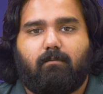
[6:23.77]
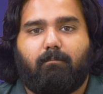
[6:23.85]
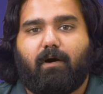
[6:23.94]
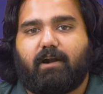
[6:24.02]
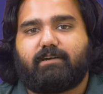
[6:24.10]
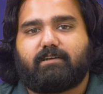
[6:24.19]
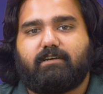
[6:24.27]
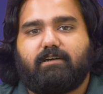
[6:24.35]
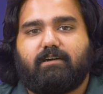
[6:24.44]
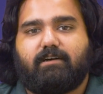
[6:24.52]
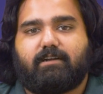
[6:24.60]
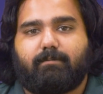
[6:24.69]
But
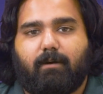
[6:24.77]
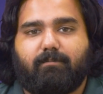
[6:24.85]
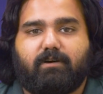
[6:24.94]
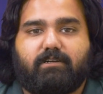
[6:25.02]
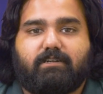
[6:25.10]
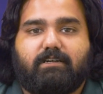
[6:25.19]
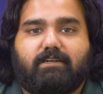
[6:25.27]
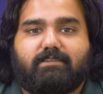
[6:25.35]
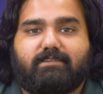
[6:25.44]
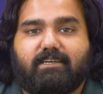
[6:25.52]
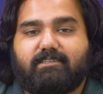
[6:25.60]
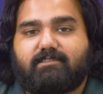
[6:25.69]
remember,
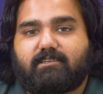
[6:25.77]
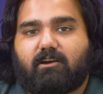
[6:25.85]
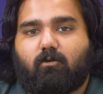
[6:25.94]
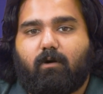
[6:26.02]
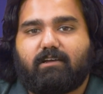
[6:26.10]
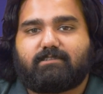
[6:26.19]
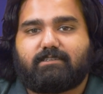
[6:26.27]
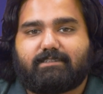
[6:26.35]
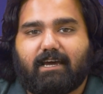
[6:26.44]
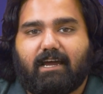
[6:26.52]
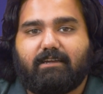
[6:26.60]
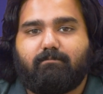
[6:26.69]
this requires
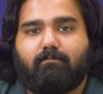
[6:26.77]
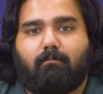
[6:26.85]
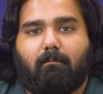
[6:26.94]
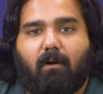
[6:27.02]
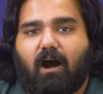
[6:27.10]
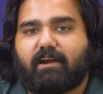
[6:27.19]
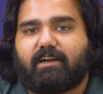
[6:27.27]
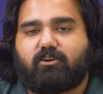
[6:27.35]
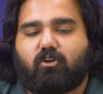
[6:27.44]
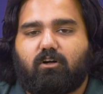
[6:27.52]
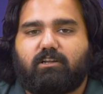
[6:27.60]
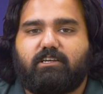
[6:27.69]
time, market
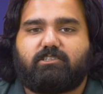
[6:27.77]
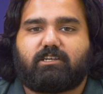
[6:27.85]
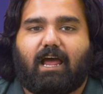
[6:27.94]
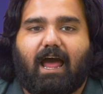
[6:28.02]
knowledge,